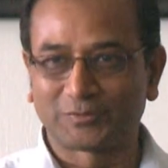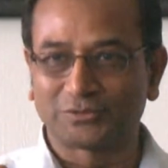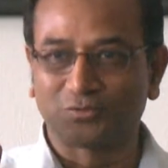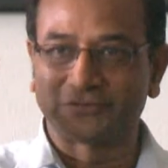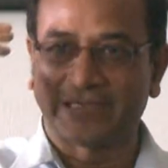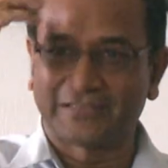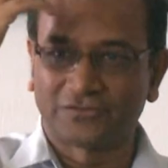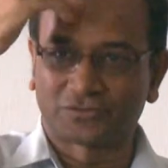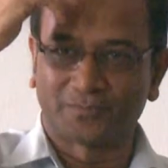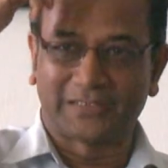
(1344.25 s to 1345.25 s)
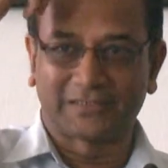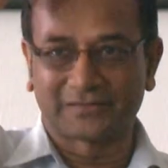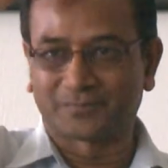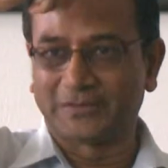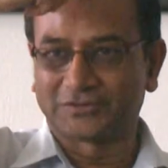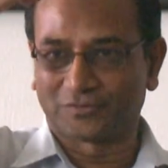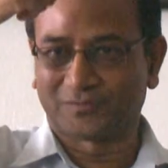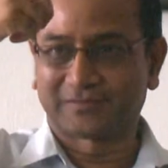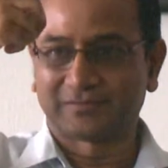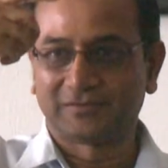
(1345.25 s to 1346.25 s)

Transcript: so it goes right into the brain and plays havoc.